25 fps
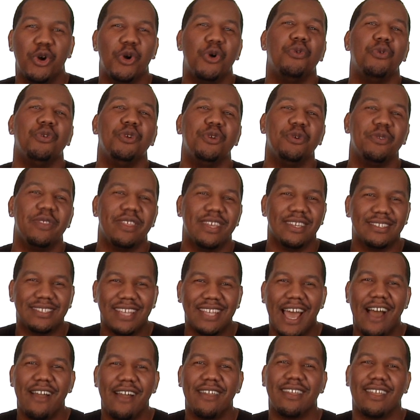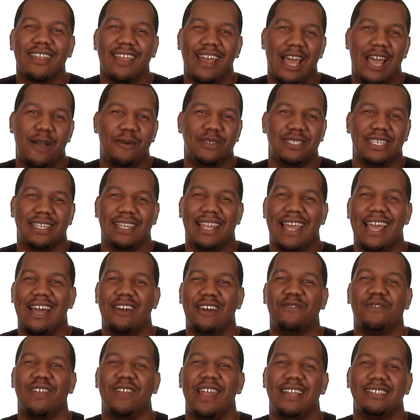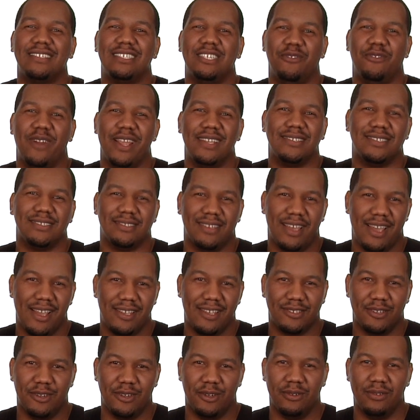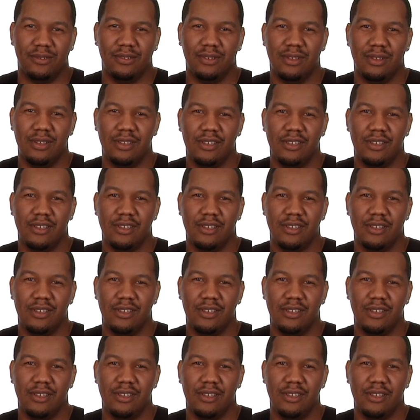Who knew the Italian guy was a loud, flashy, racist asshole?